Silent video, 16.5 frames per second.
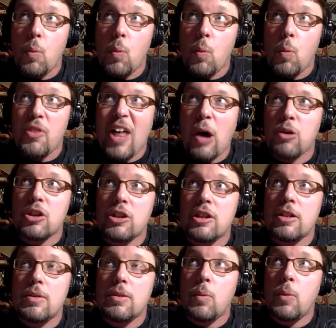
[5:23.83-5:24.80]

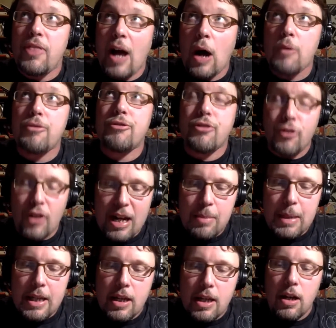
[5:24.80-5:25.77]
without
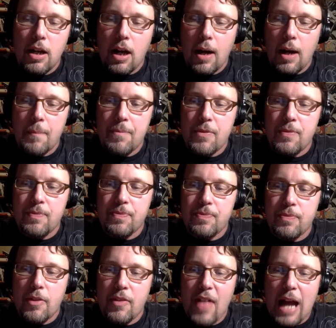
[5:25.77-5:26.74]
framing
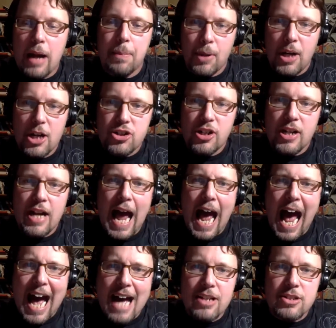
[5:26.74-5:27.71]
that oppression
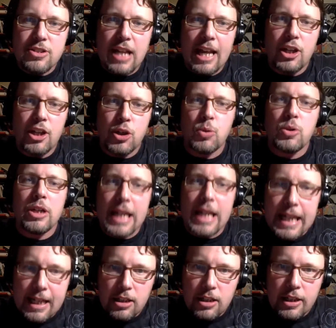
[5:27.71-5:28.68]
as a
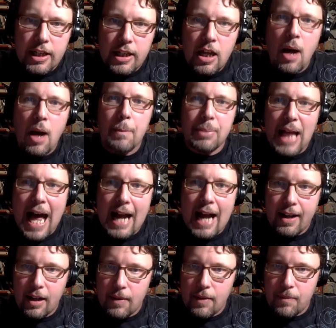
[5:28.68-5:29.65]
uniquely
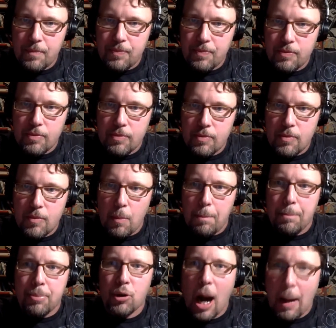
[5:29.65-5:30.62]
Black
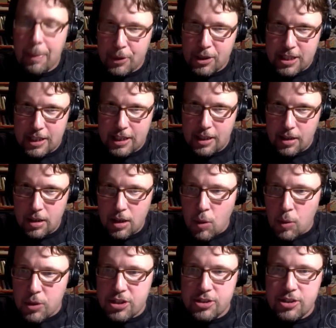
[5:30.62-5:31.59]
property,
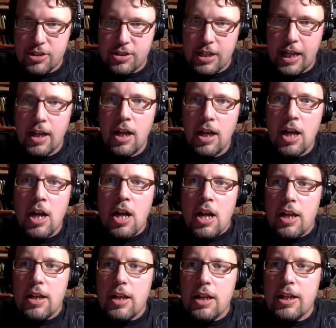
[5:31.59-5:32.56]
which is to say,
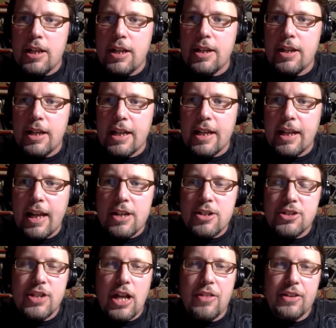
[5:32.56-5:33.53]
he
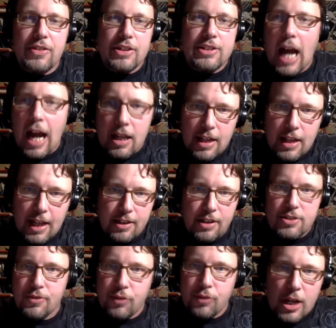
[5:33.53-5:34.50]
engages, I think, the
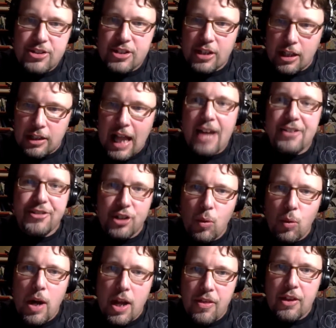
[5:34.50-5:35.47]
dialectics of race and class in a
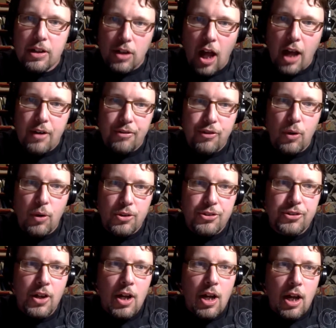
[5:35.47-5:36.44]
way that a lot of
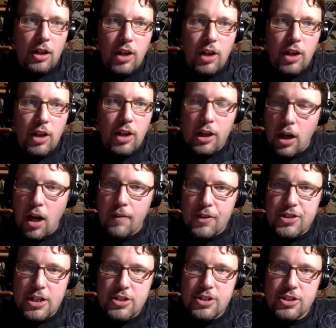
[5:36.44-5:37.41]
folks, a lot of
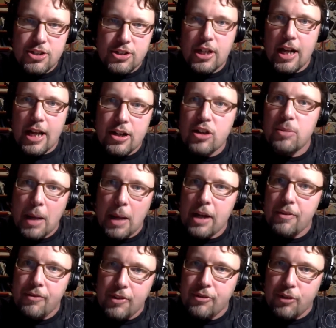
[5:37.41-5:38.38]
conversations today could
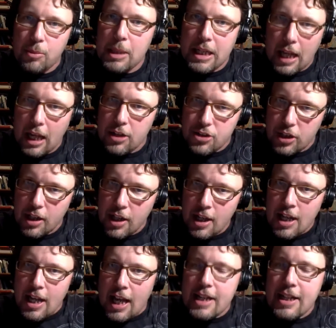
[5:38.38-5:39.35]
benefit from engaging.
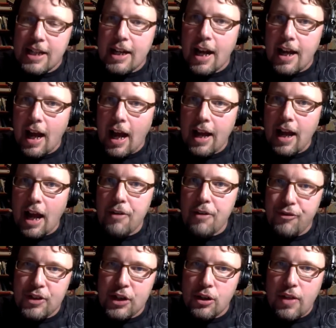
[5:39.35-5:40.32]
And yet I
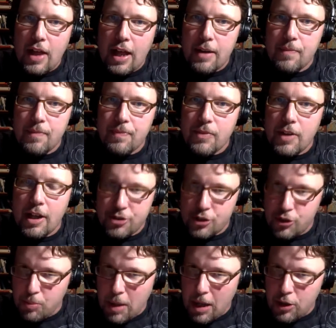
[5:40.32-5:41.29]
fear that, as
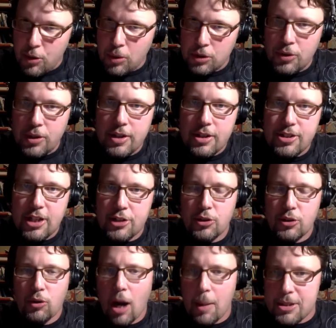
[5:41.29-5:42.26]
you alluded to
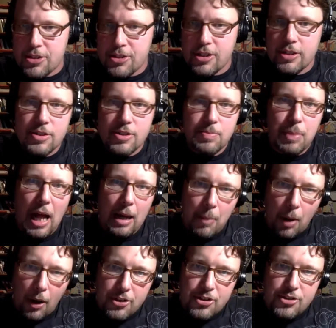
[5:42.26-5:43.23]
Cedric Robinson's Black
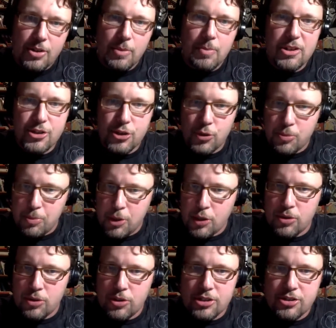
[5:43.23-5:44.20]
Marxism,
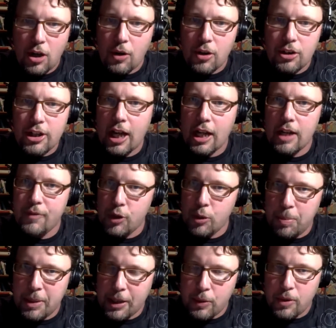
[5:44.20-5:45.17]
this currently kind of
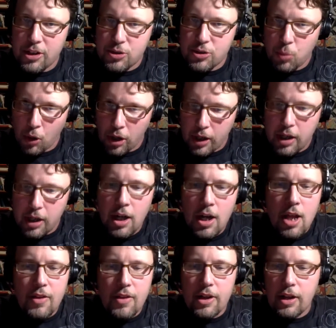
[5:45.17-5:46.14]
ubiquitous work
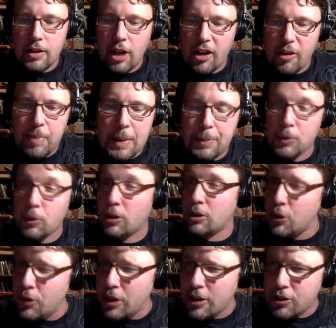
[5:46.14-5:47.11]
that a lot of people are
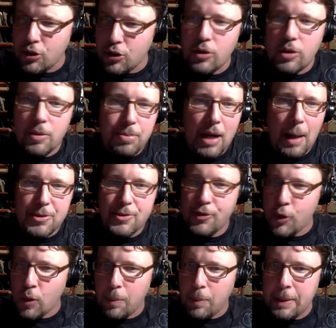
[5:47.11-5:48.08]
alluding to and perhaps
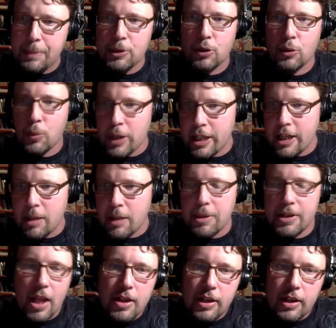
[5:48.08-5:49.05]
fewer people are reading, but
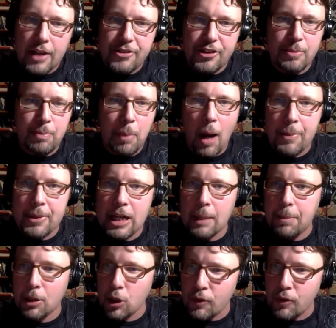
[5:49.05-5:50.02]
nonetheless is popping
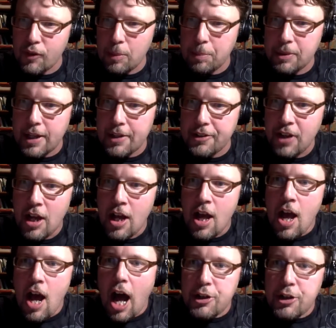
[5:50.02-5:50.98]
up all over the place.
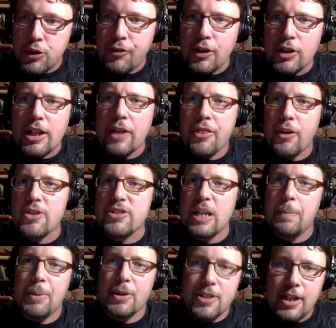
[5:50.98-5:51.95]
I do feel like there is a
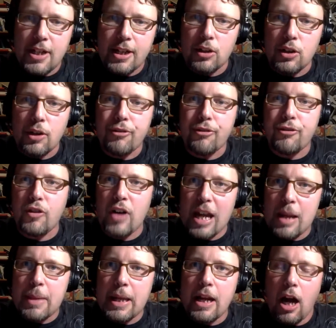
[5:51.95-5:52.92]
particular
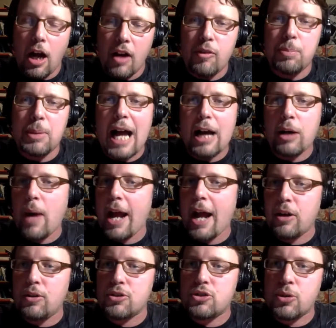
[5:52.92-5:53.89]
framing of a Black
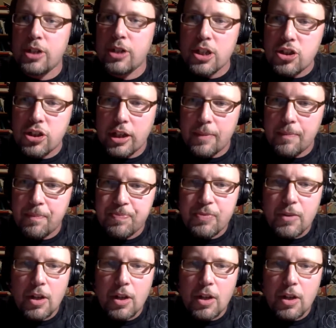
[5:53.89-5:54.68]
radical tradition